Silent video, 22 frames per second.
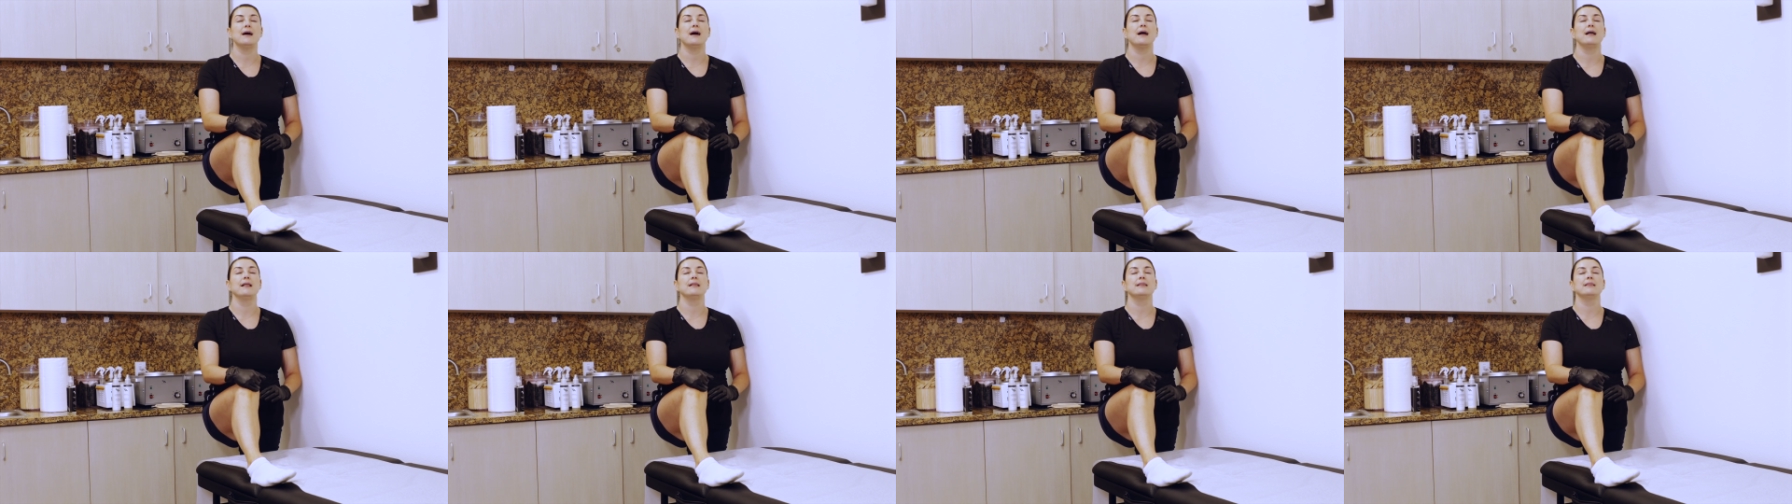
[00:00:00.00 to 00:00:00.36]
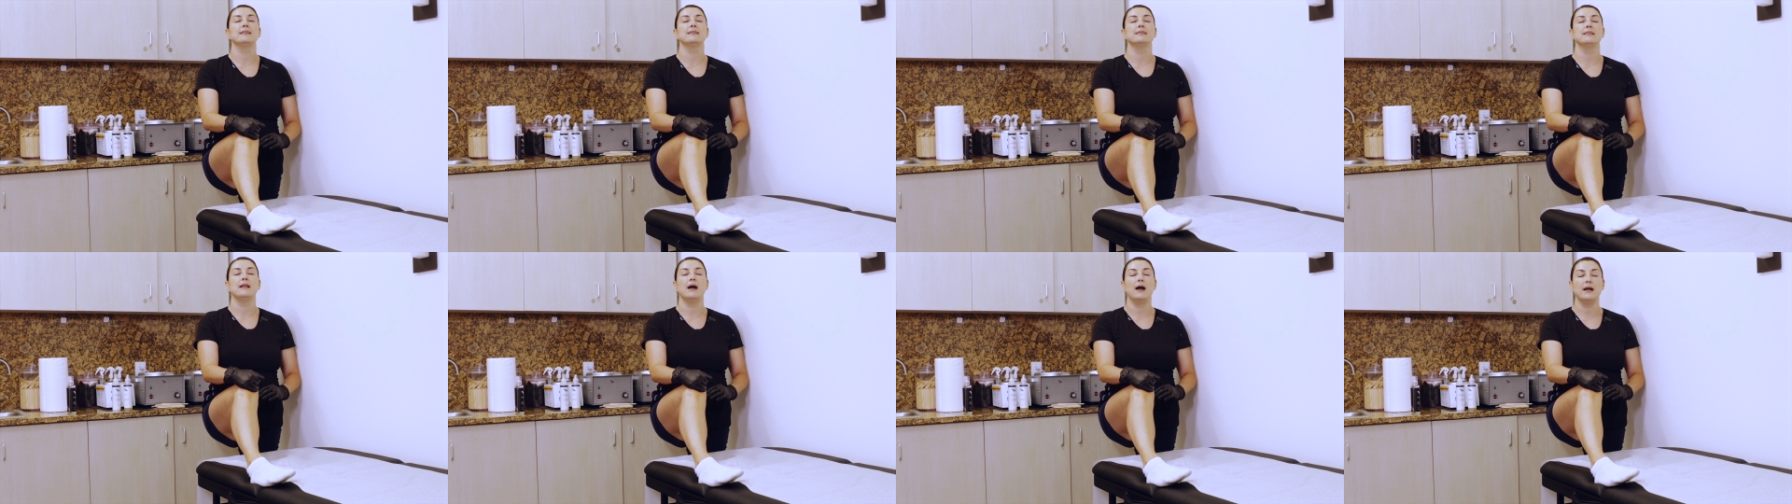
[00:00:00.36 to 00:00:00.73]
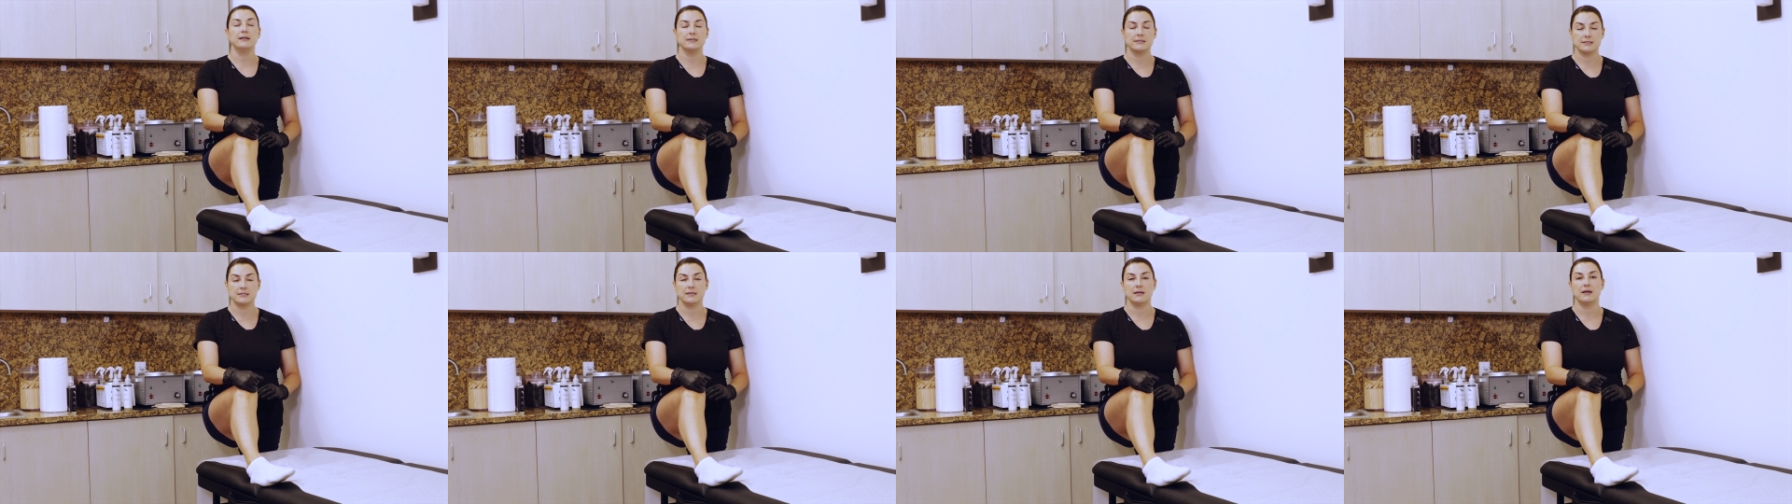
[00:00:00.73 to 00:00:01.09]
a
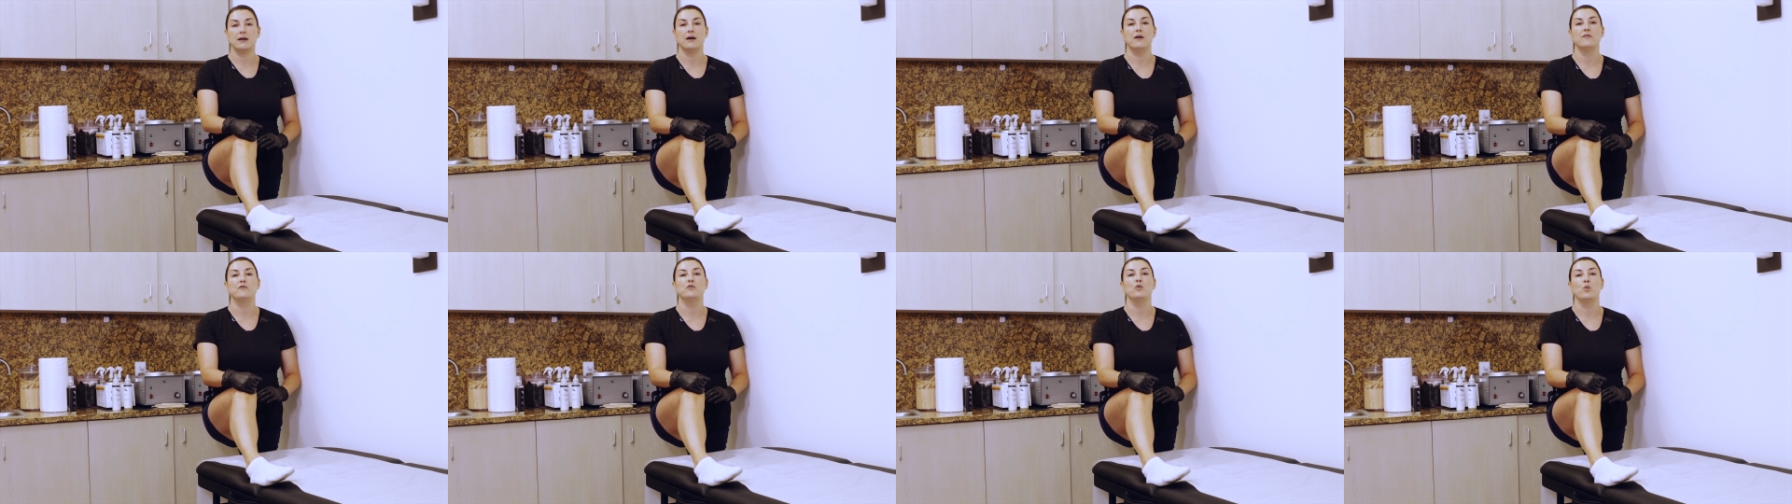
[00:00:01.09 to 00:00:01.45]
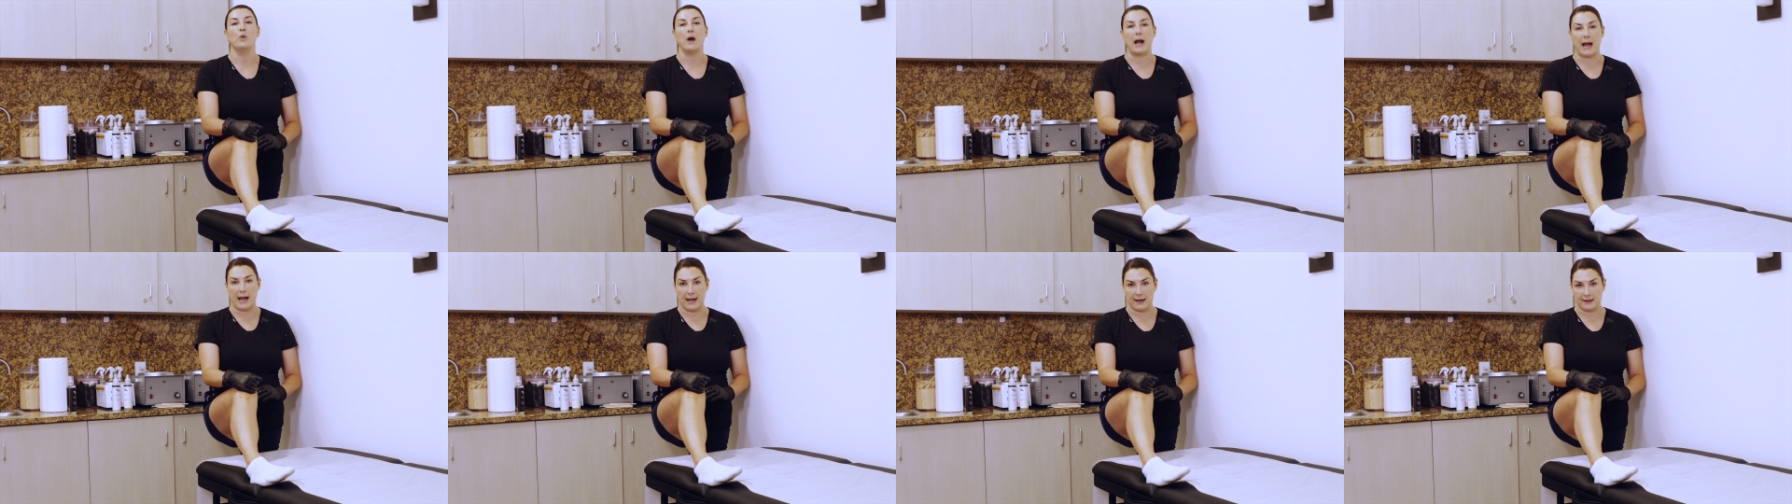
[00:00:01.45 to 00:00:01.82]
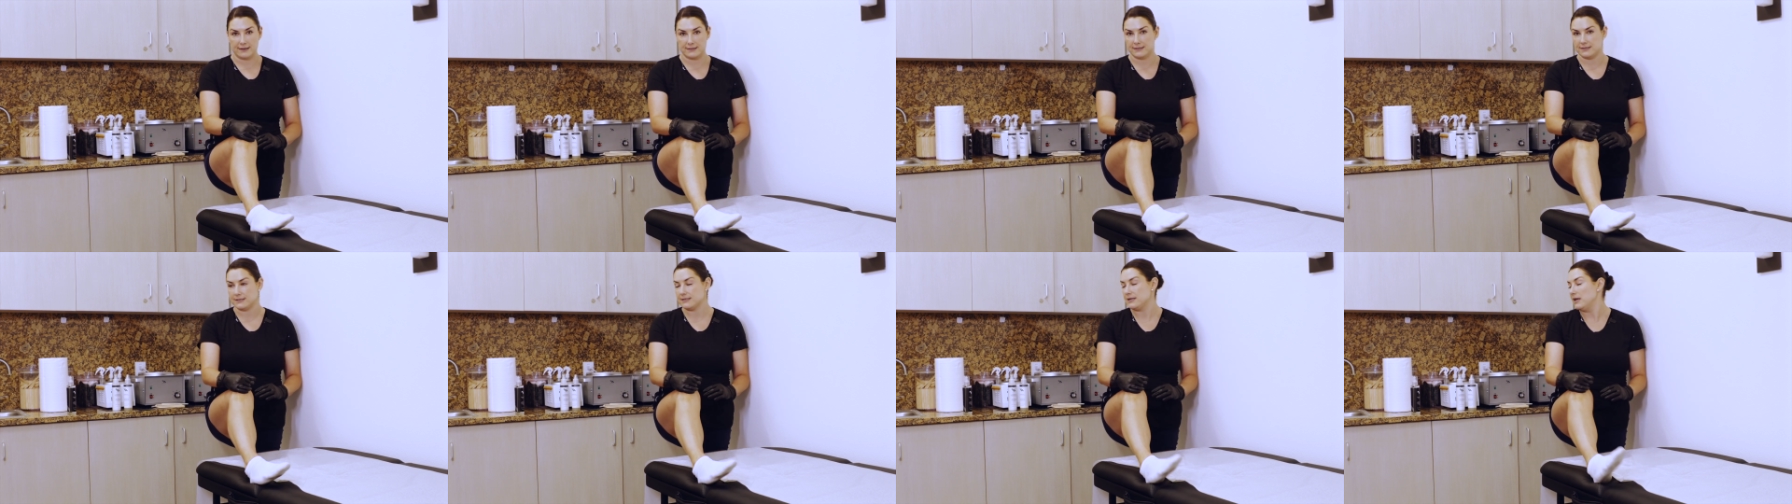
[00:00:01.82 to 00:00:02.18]
lot of
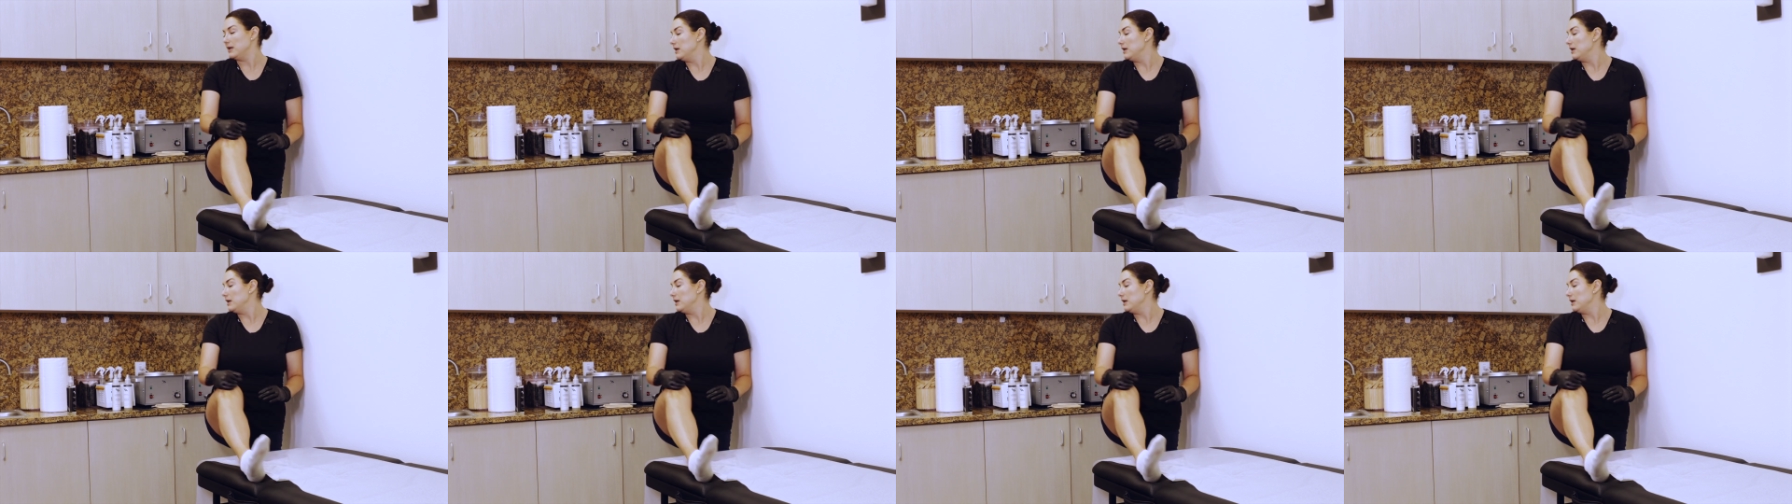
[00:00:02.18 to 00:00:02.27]
wax